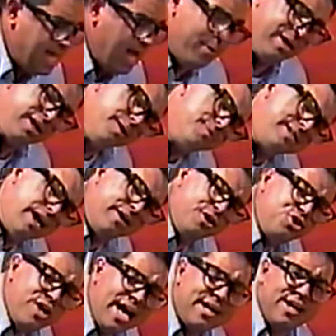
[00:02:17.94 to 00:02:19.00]
when it comes down to
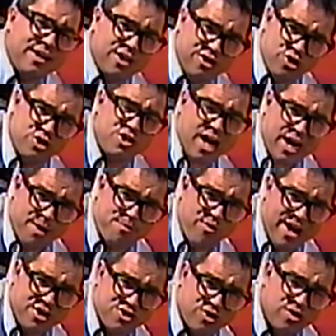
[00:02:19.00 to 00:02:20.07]
checking your tire
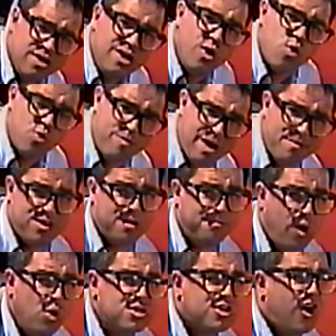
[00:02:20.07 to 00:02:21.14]
pressure, remember that
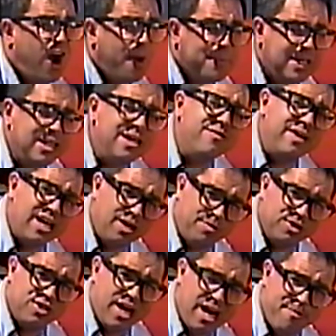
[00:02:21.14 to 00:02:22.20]
most commonly available
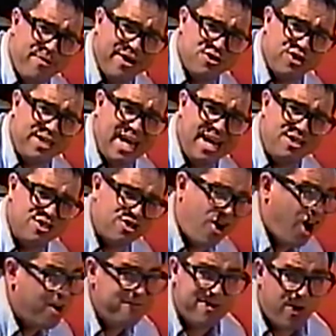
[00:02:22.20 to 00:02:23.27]
tire pressure gauges
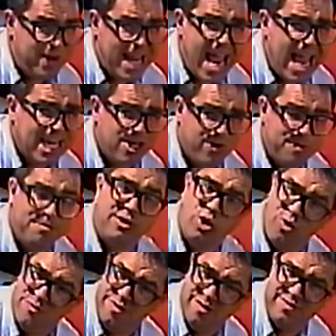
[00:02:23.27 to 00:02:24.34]
aren't very accurate below
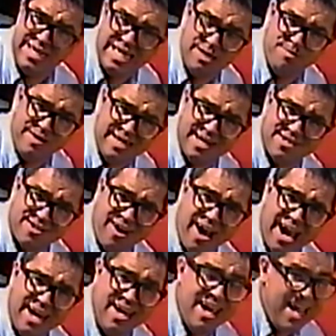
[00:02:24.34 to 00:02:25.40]
15 PSI,
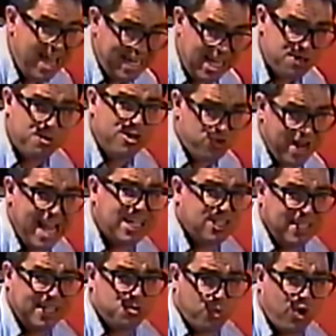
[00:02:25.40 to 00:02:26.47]
and that's where drag
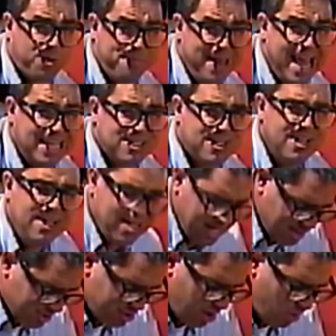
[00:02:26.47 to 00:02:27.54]
slicks work best.
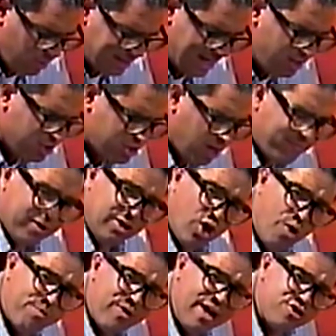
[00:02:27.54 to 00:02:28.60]
So get yourself a low
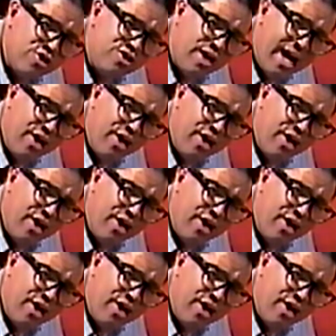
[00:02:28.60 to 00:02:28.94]
pressure tire